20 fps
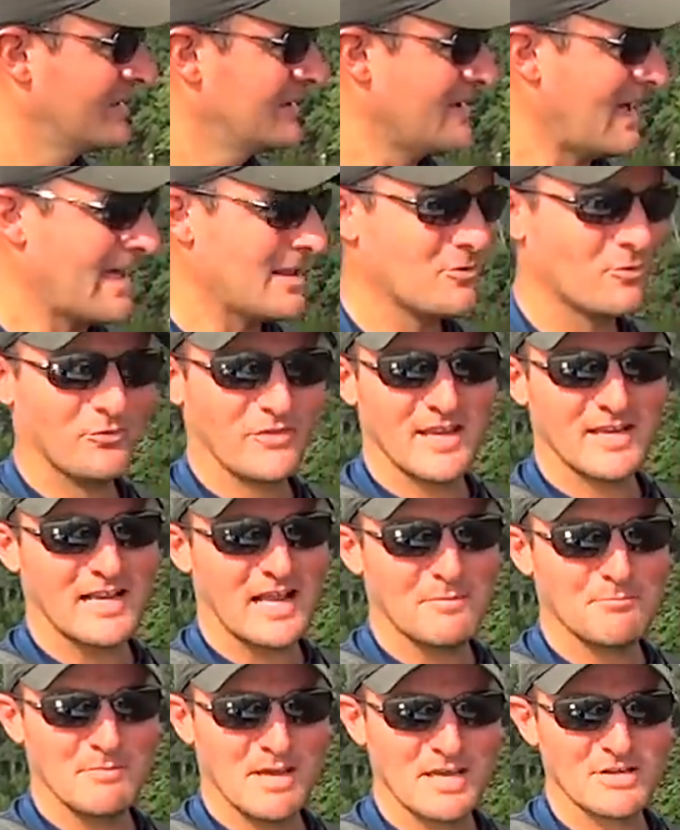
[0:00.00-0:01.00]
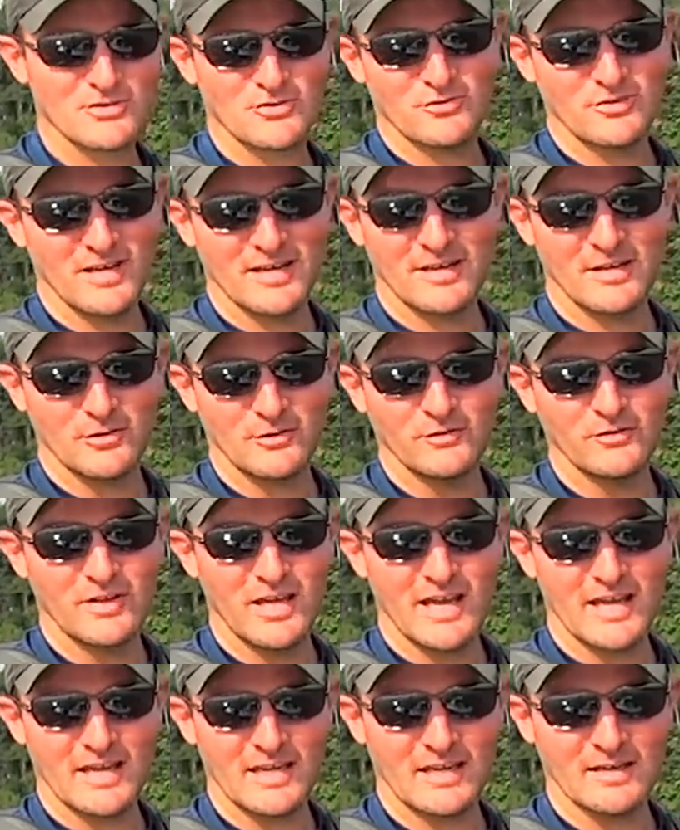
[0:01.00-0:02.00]
I don't think I measured that other
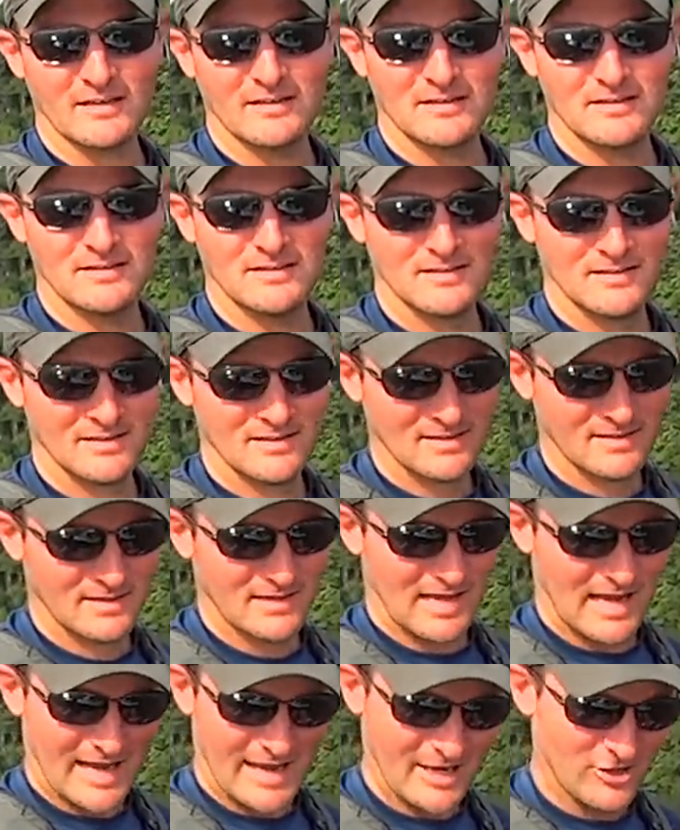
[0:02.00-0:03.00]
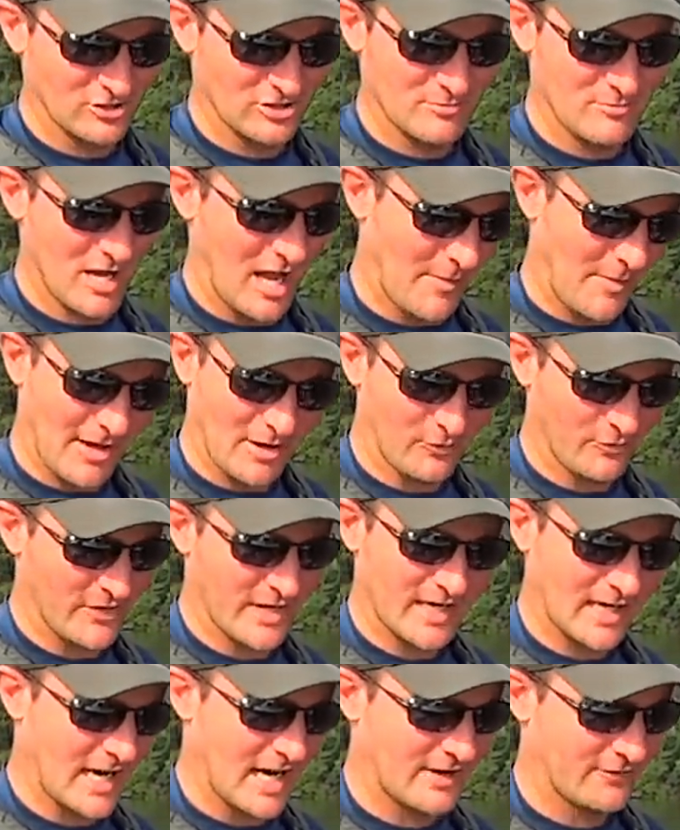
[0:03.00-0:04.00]
flathead. I held him up. I don't
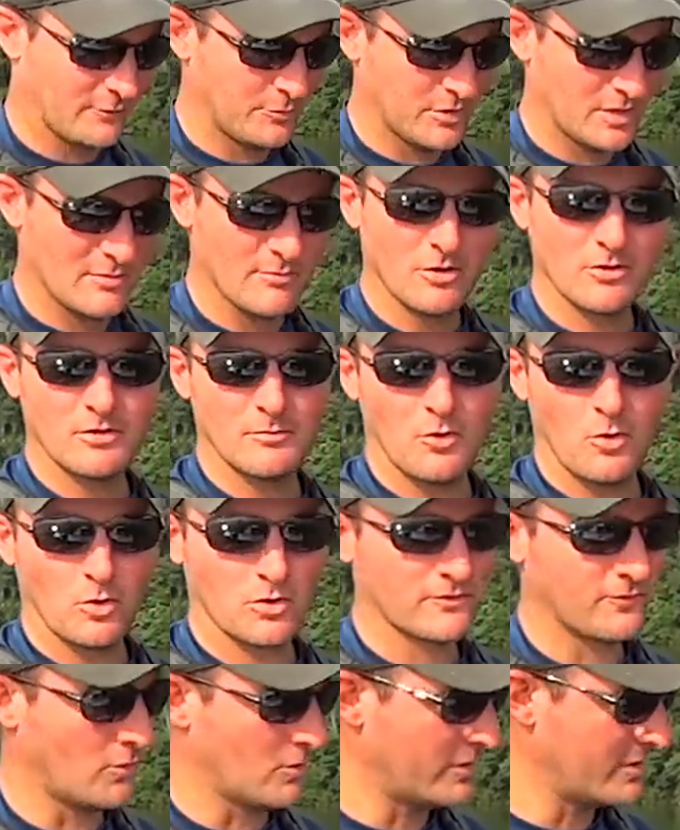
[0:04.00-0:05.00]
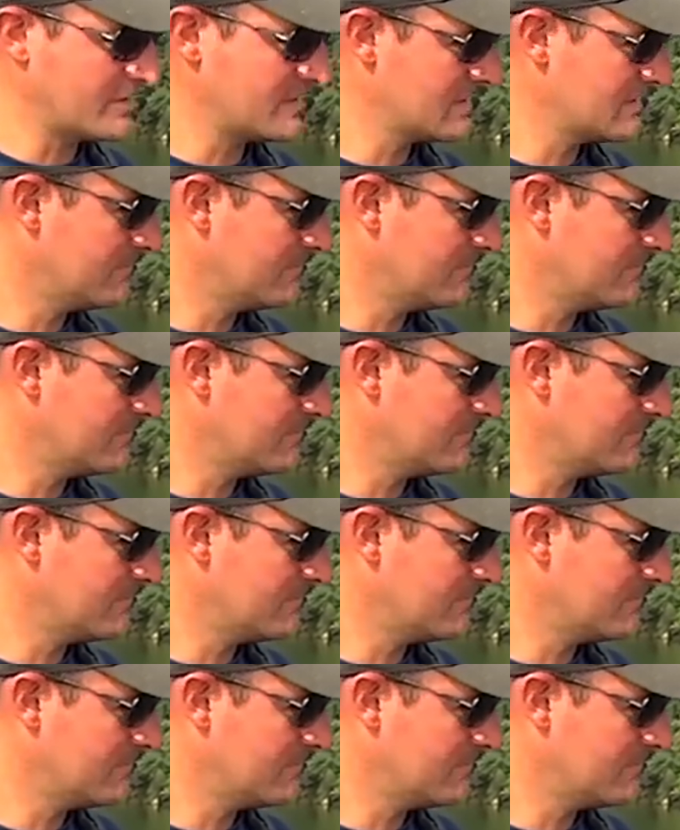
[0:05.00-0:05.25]
think I ever put him on the board for you.